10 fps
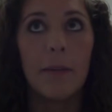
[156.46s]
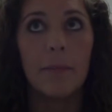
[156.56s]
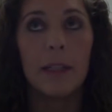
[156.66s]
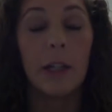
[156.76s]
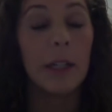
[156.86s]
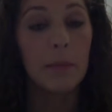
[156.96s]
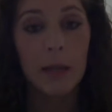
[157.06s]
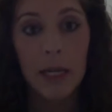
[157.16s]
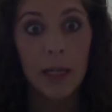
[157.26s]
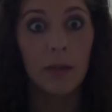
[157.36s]
staring at
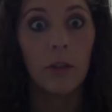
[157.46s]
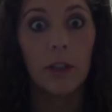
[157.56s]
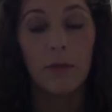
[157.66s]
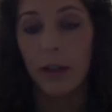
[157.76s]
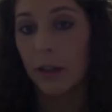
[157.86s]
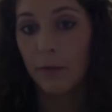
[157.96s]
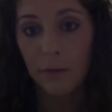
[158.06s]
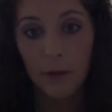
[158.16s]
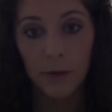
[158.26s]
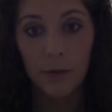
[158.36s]
me, looking very
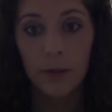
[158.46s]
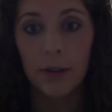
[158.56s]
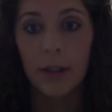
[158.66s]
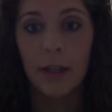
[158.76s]
confused,